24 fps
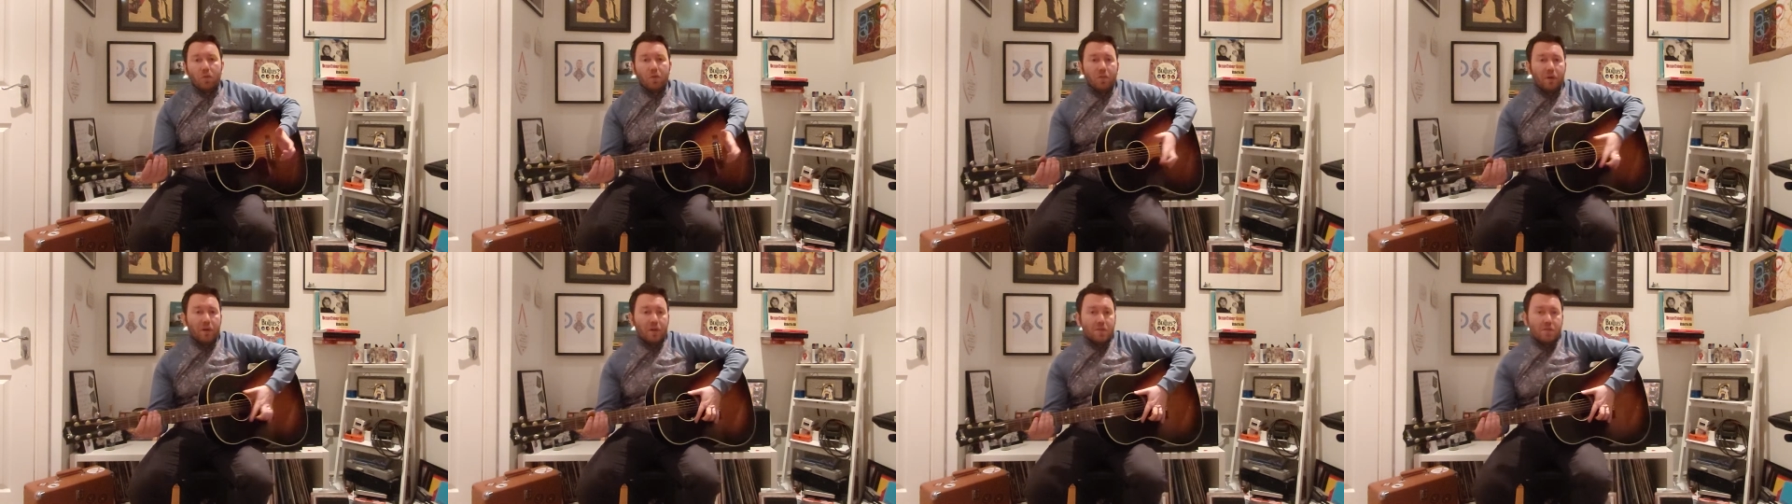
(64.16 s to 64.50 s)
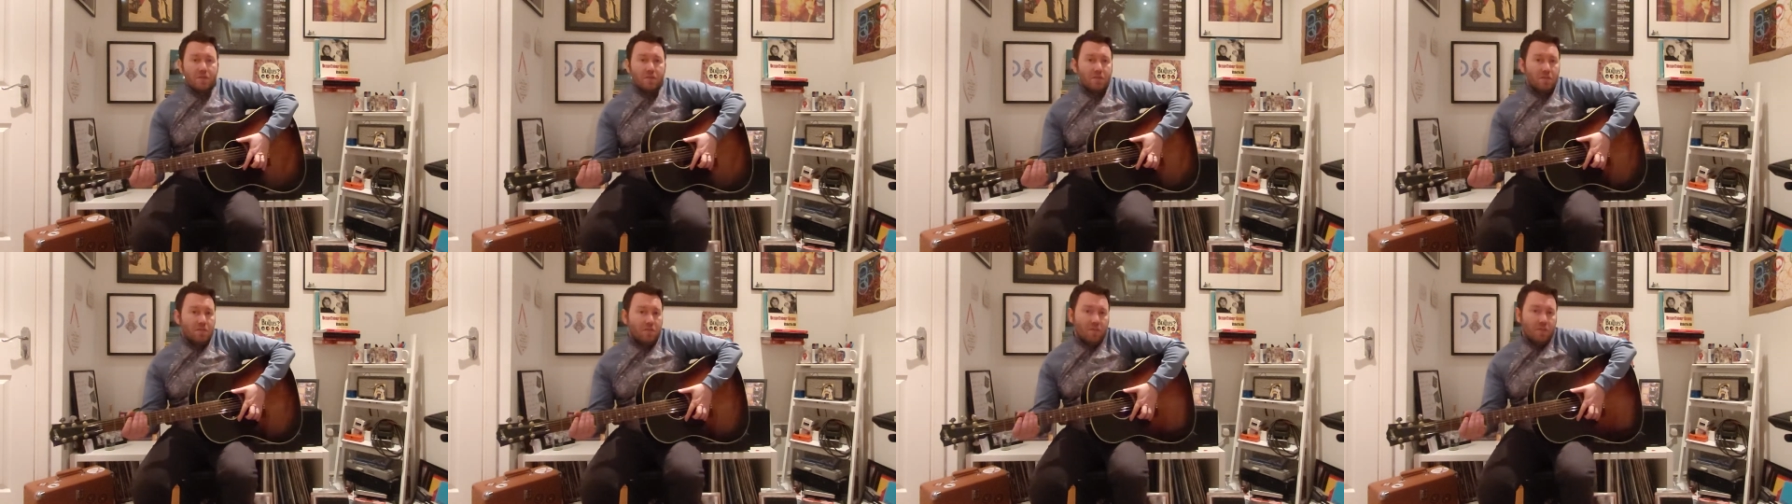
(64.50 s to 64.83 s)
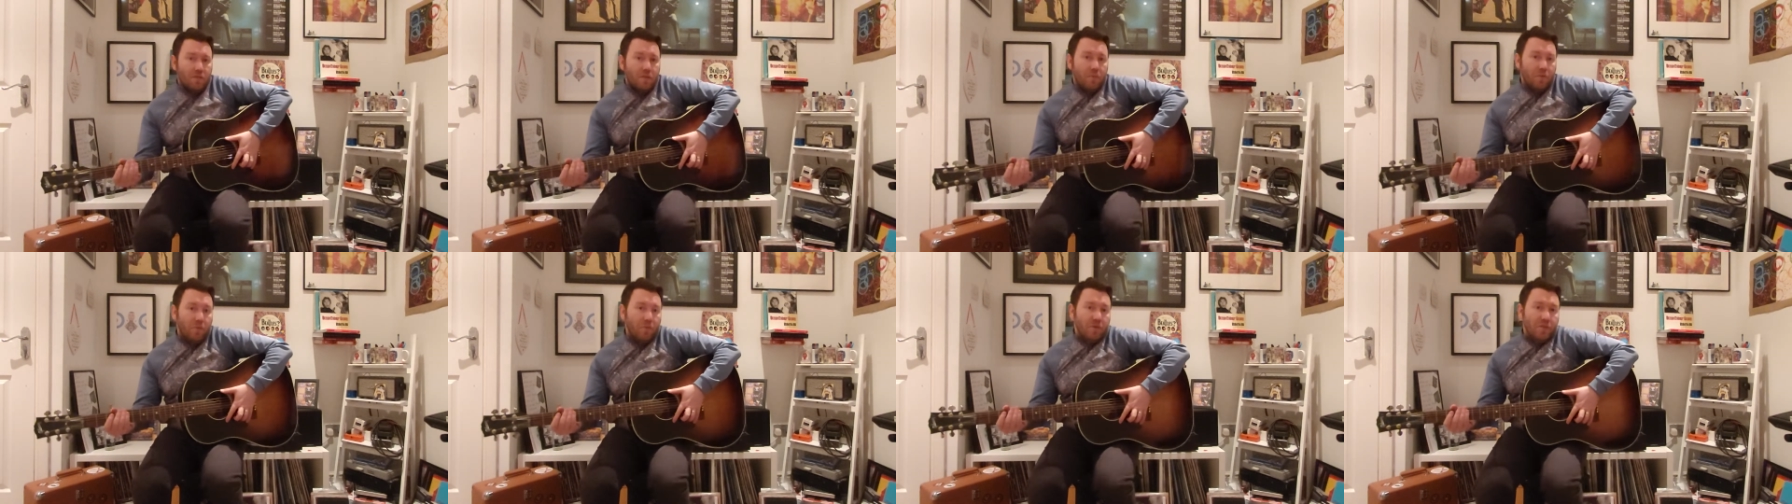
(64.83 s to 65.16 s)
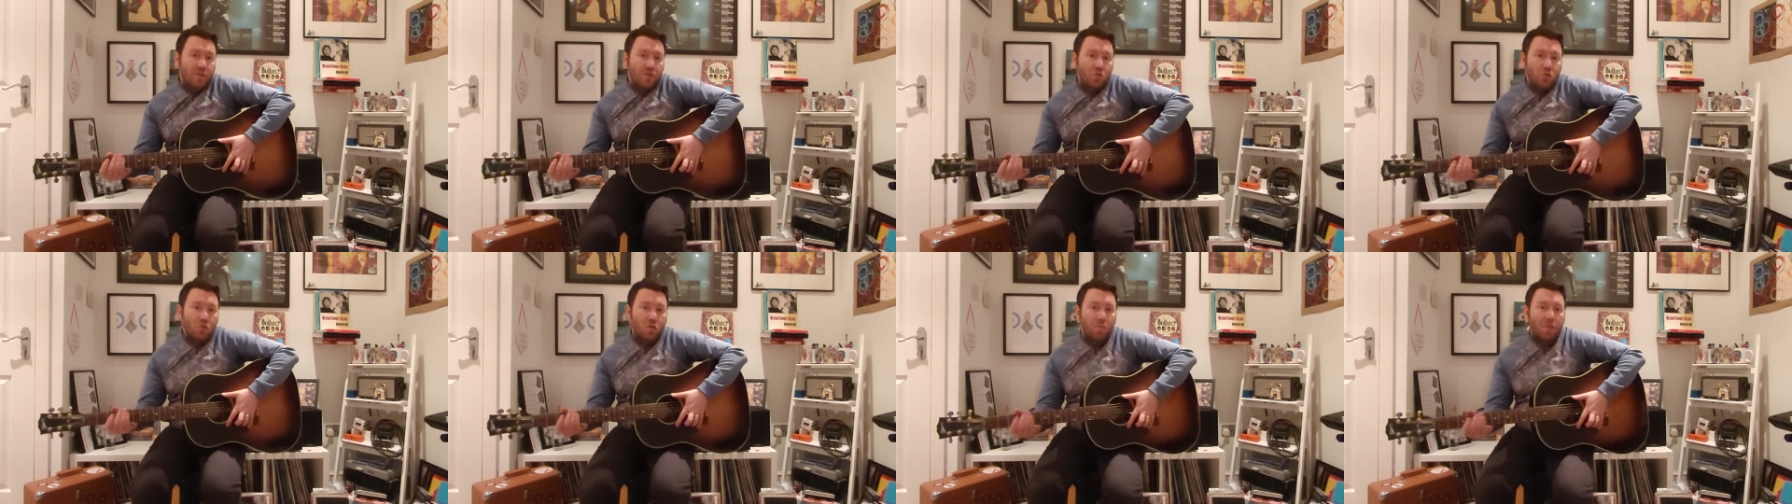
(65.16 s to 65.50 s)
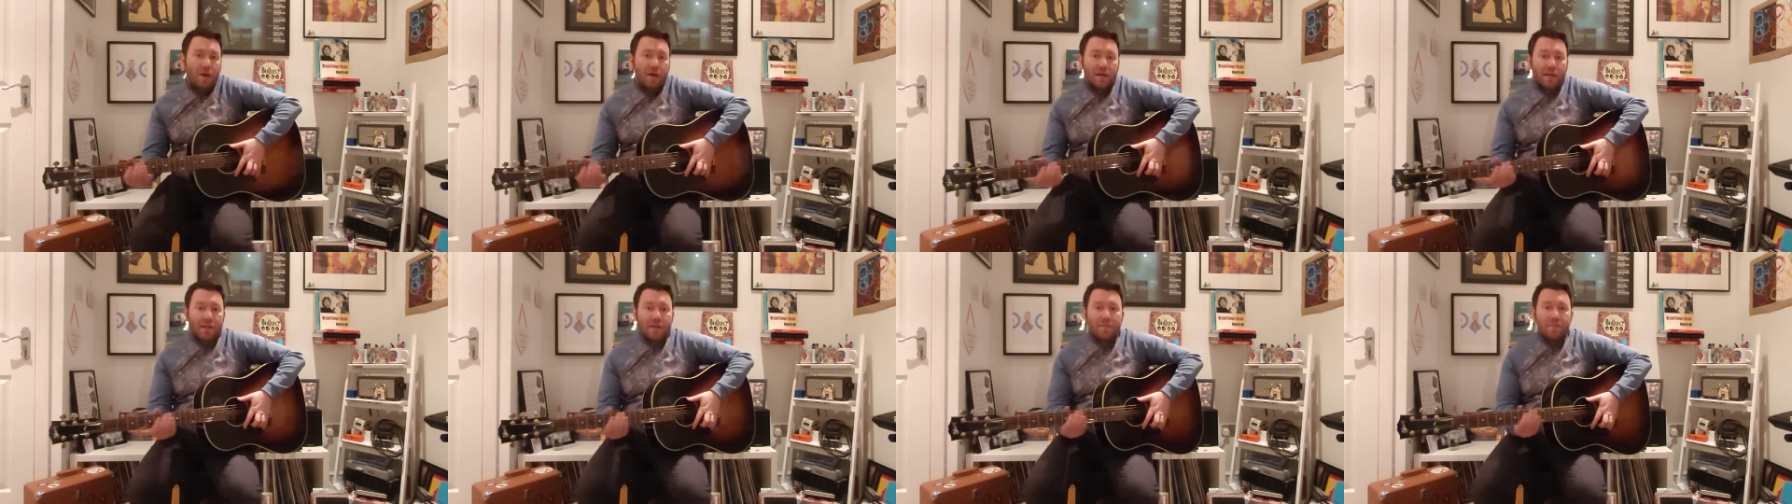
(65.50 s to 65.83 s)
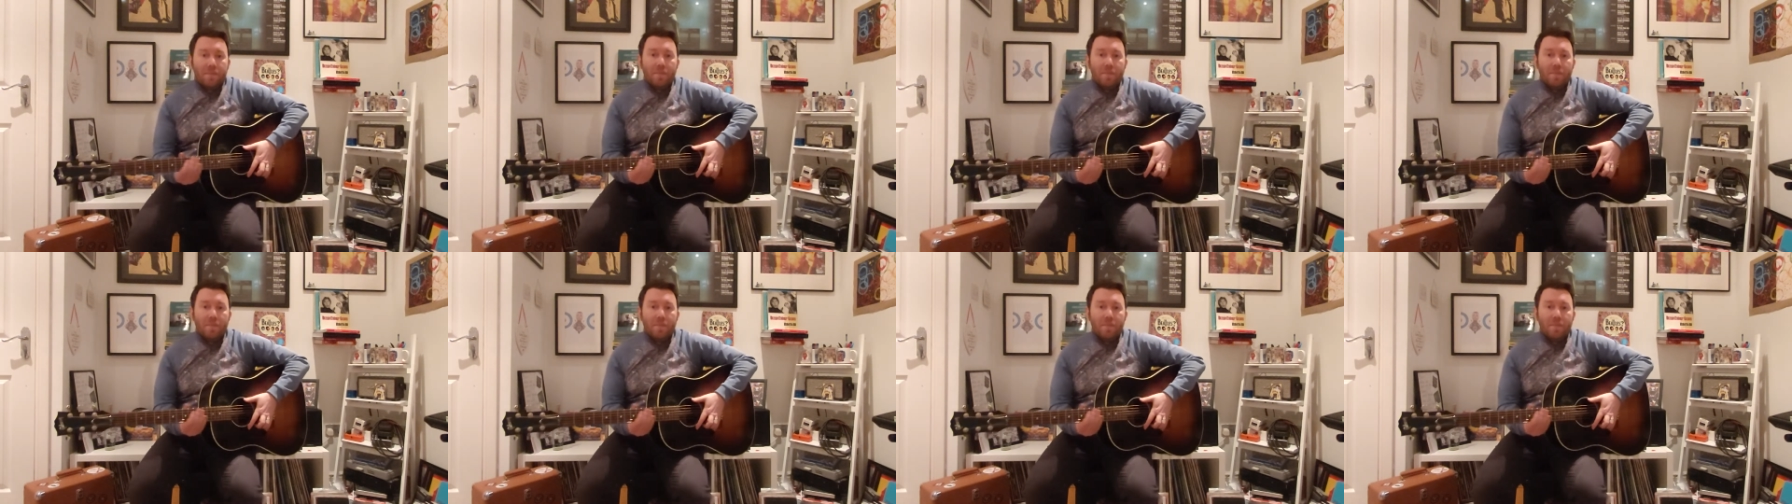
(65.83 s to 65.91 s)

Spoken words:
wants a sore back.